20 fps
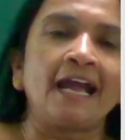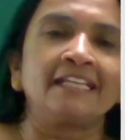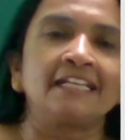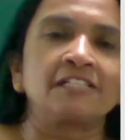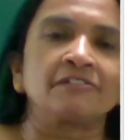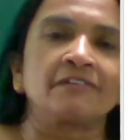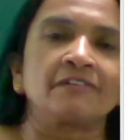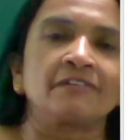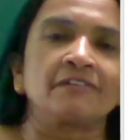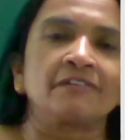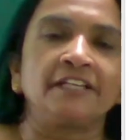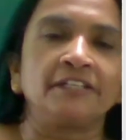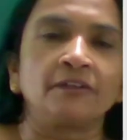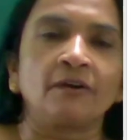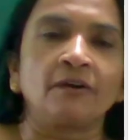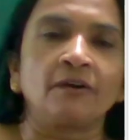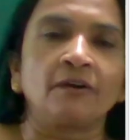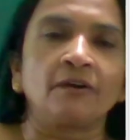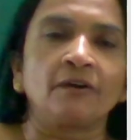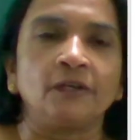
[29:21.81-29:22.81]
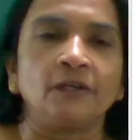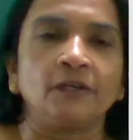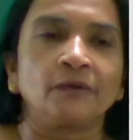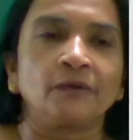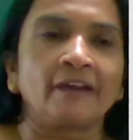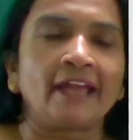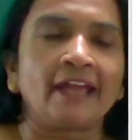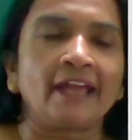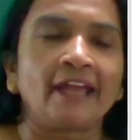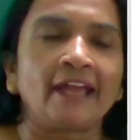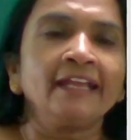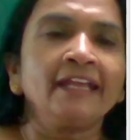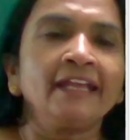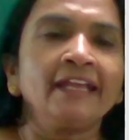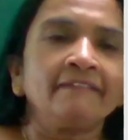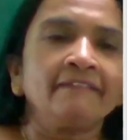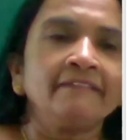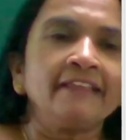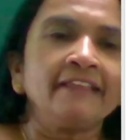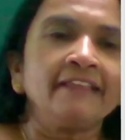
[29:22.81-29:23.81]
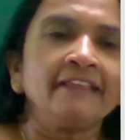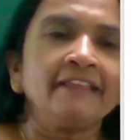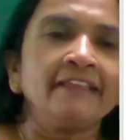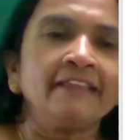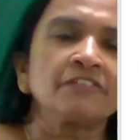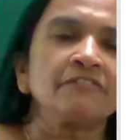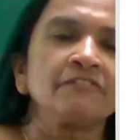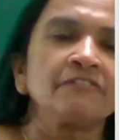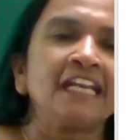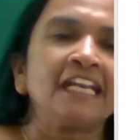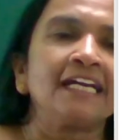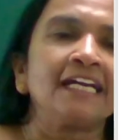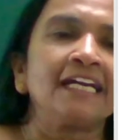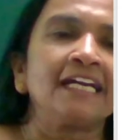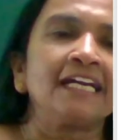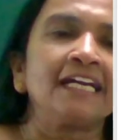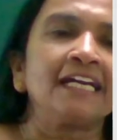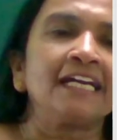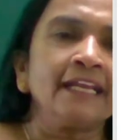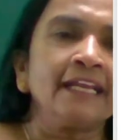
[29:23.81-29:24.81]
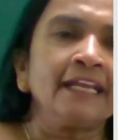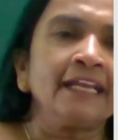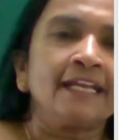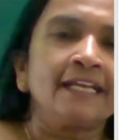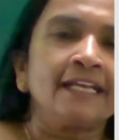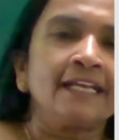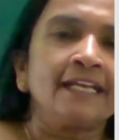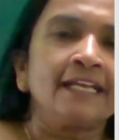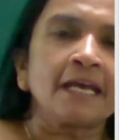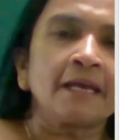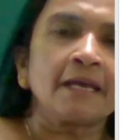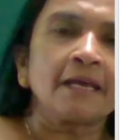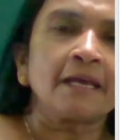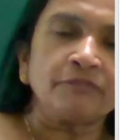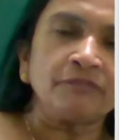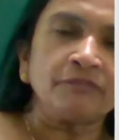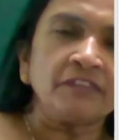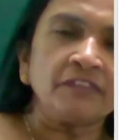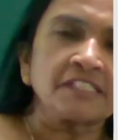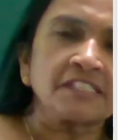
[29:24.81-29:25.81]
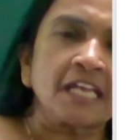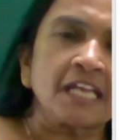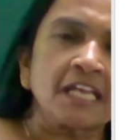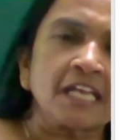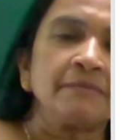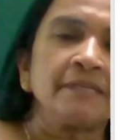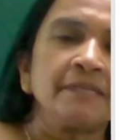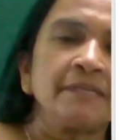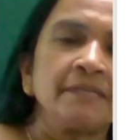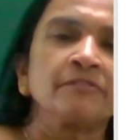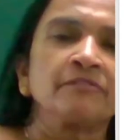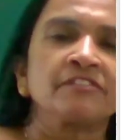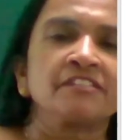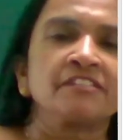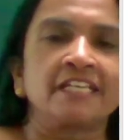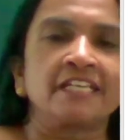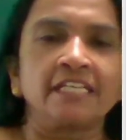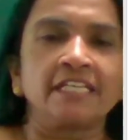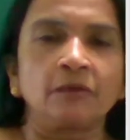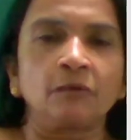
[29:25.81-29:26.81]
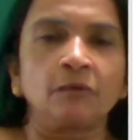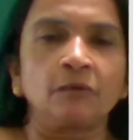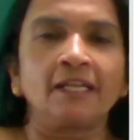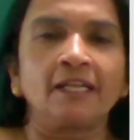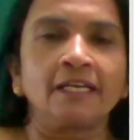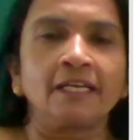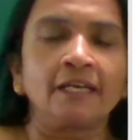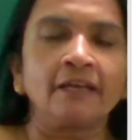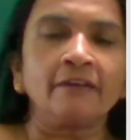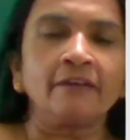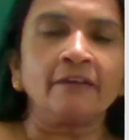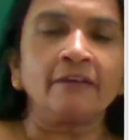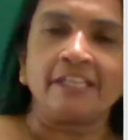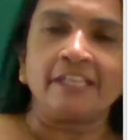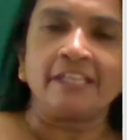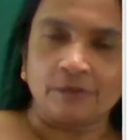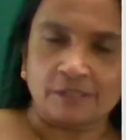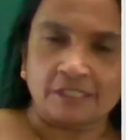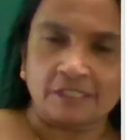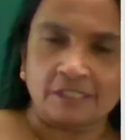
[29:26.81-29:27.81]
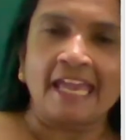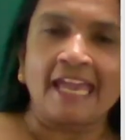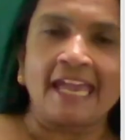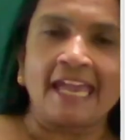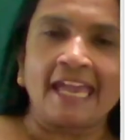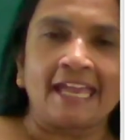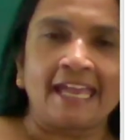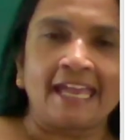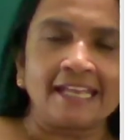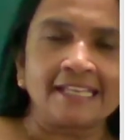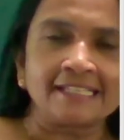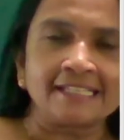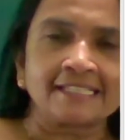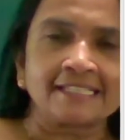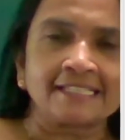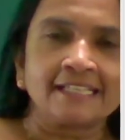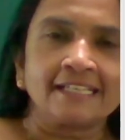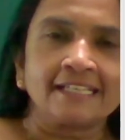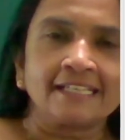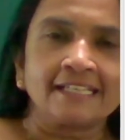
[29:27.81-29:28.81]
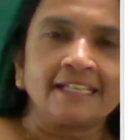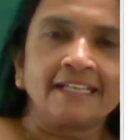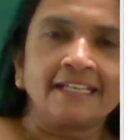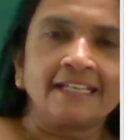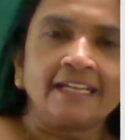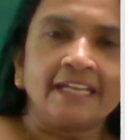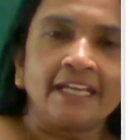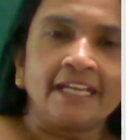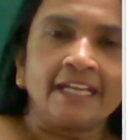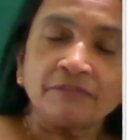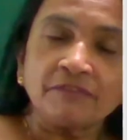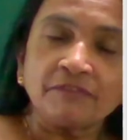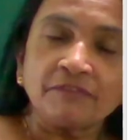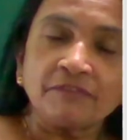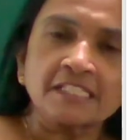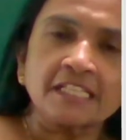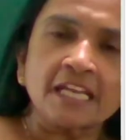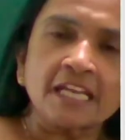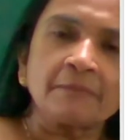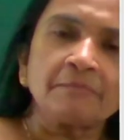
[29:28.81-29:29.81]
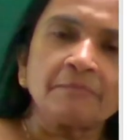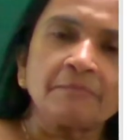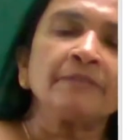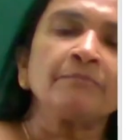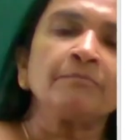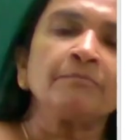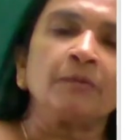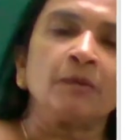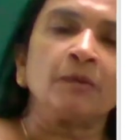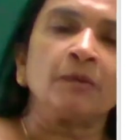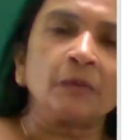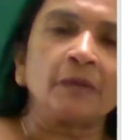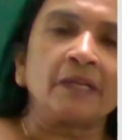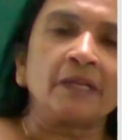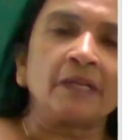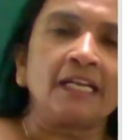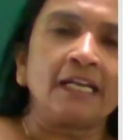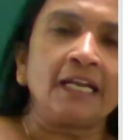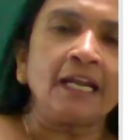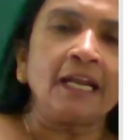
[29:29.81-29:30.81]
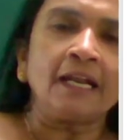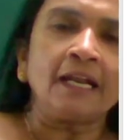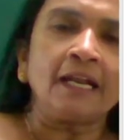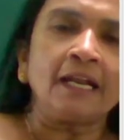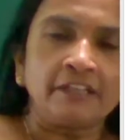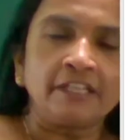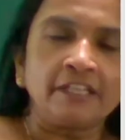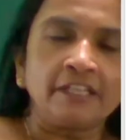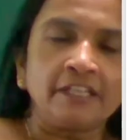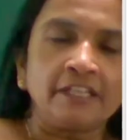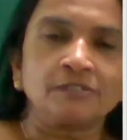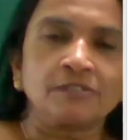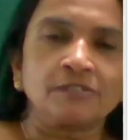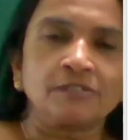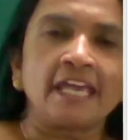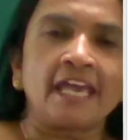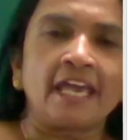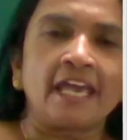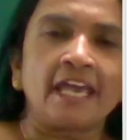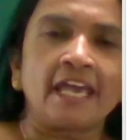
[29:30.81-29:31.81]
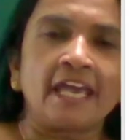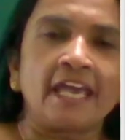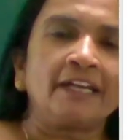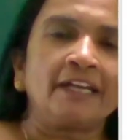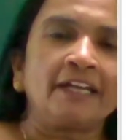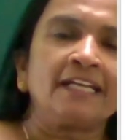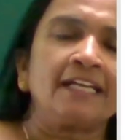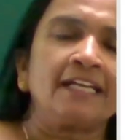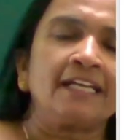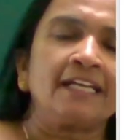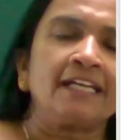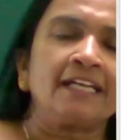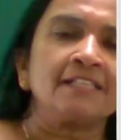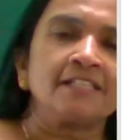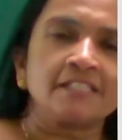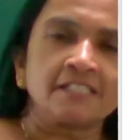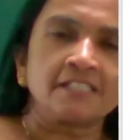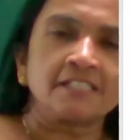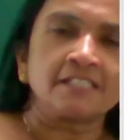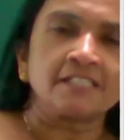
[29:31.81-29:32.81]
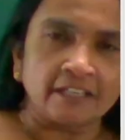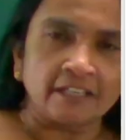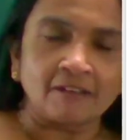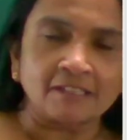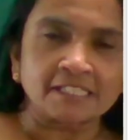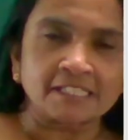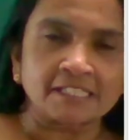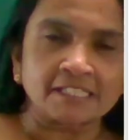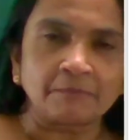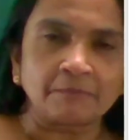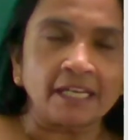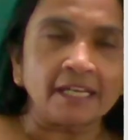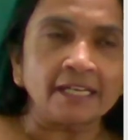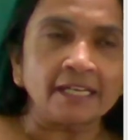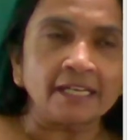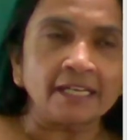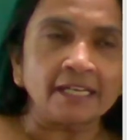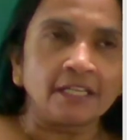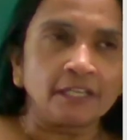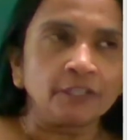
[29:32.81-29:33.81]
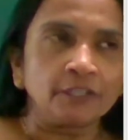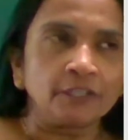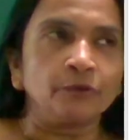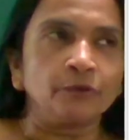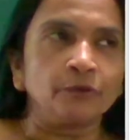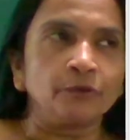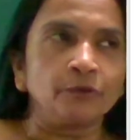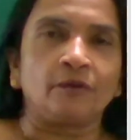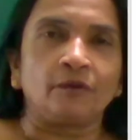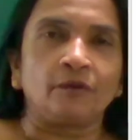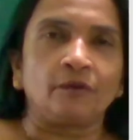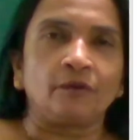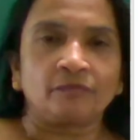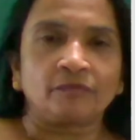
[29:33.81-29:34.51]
That's why I told you, right? Then next we learn if the subject singular we use has. If the subject plural we use have. What are the singular subjects? You know.